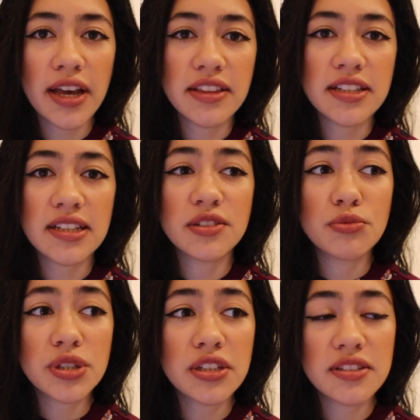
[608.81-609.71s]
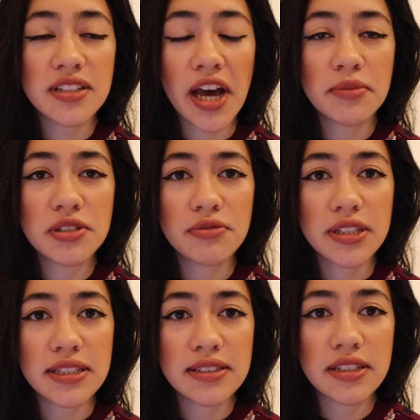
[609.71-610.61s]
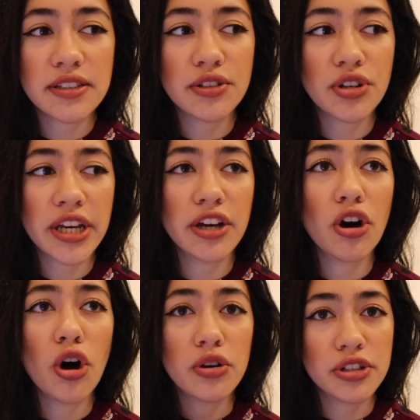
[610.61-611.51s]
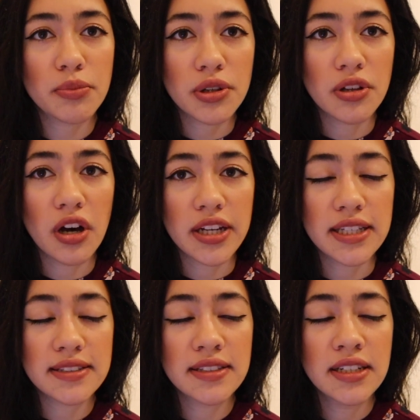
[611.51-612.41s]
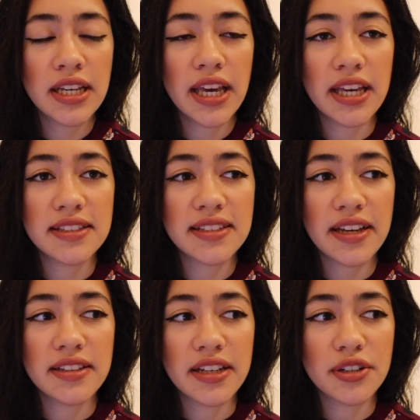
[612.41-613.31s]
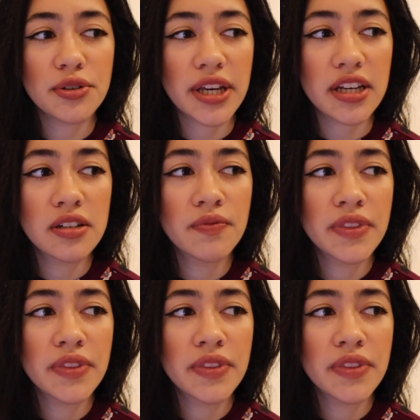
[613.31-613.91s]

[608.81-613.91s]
I think that's a really good time to realistically look at all your belongings and say like, okay,